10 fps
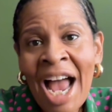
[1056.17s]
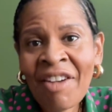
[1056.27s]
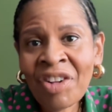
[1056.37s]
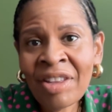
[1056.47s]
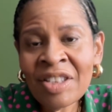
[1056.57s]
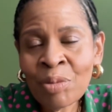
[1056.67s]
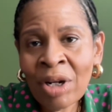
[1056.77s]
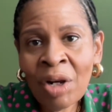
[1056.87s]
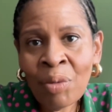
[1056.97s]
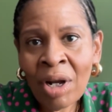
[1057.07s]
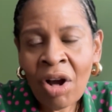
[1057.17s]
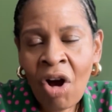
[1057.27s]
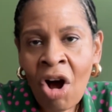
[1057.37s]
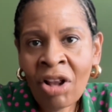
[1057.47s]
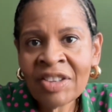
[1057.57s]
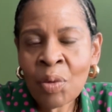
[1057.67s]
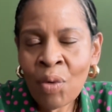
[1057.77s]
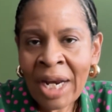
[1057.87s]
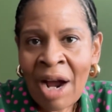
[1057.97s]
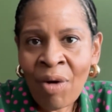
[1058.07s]
After this one-on-one call, it's a
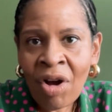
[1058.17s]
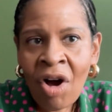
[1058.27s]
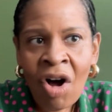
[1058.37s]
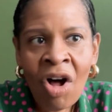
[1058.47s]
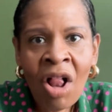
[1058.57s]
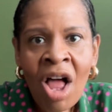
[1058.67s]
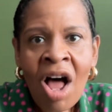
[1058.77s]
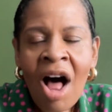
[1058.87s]
1-hour call,